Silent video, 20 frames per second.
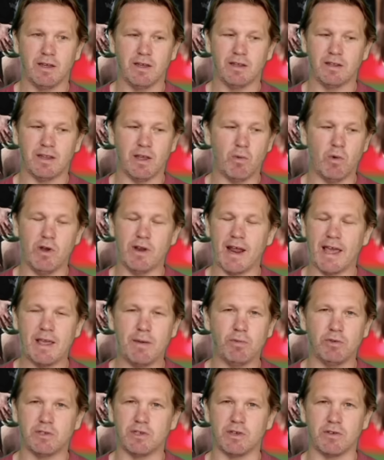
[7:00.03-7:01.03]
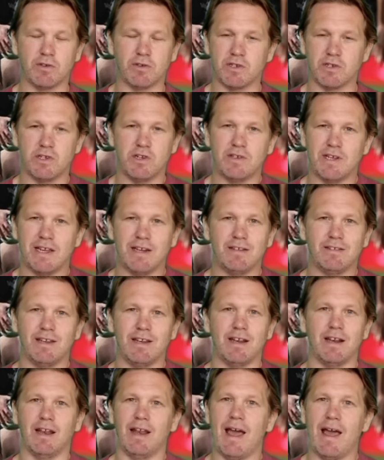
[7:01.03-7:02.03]
they weren't able to because New Zealand
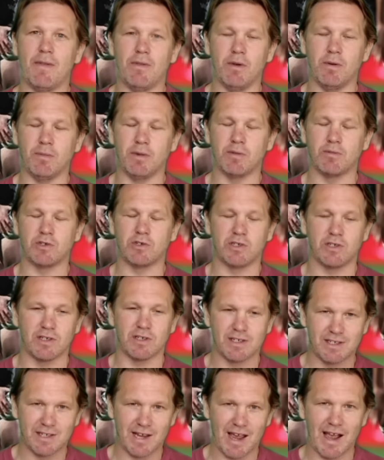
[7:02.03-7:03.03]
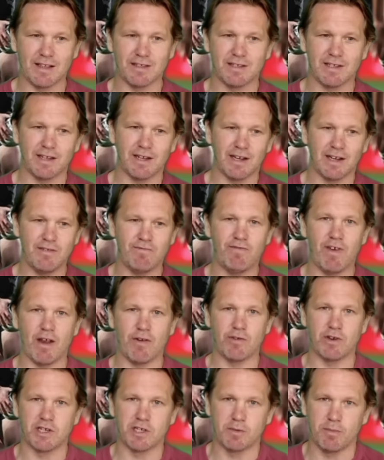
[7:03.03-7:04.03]
didn't let them. It was just tactically
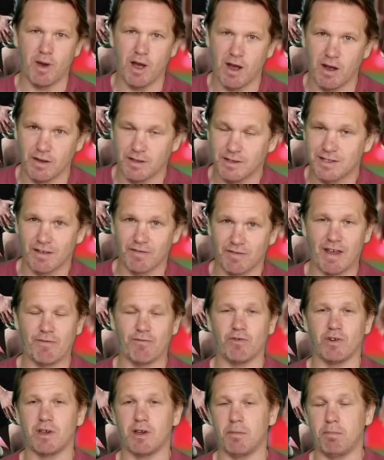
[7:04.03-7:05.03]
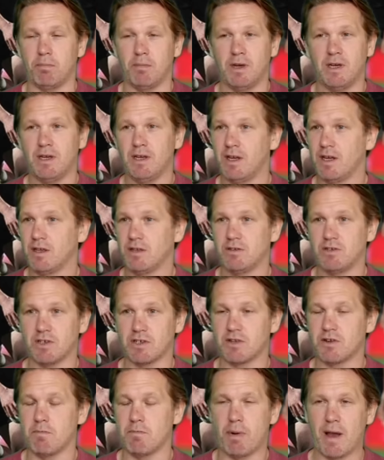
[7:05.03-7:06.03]
very smart. And South Africa just
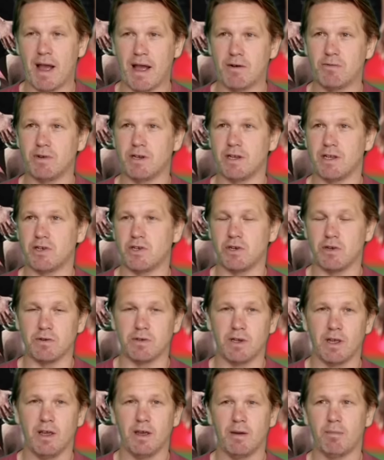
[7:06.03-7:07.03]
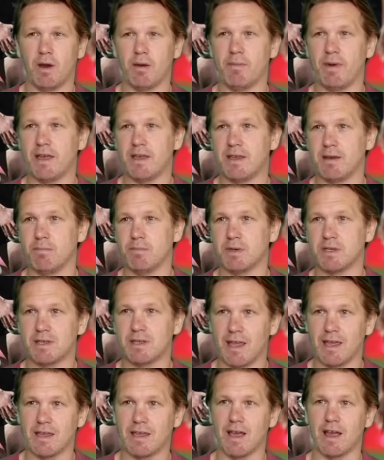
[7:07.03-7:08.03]
compounded issues by making
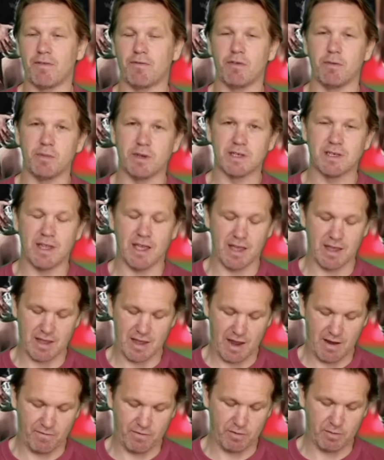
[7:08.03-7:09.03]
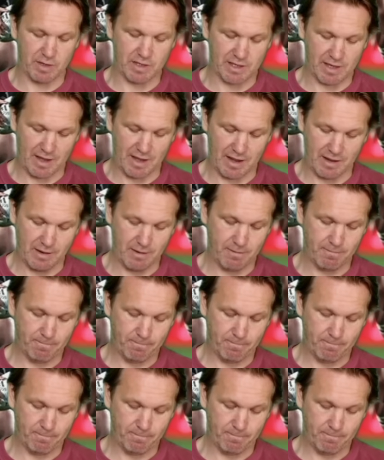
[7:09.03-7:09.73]
mistake after mistake after mistake